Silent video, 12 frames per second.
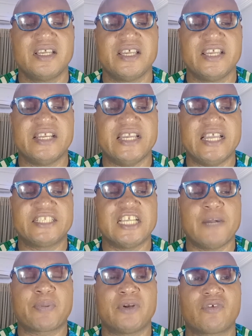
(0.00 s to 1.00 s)
in
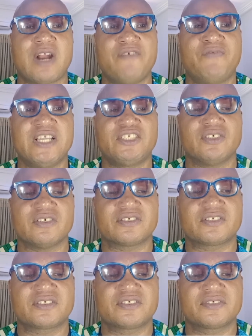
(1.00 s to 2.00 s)
entrepreneurial
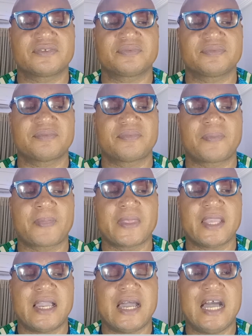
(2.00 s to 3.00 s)
ventures
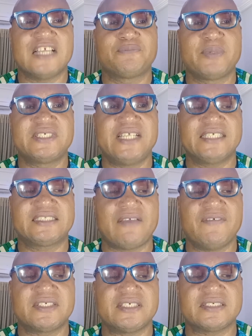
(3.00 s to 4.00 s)
as business
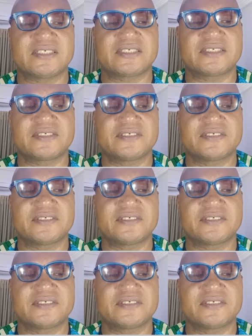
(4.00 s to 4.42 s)
services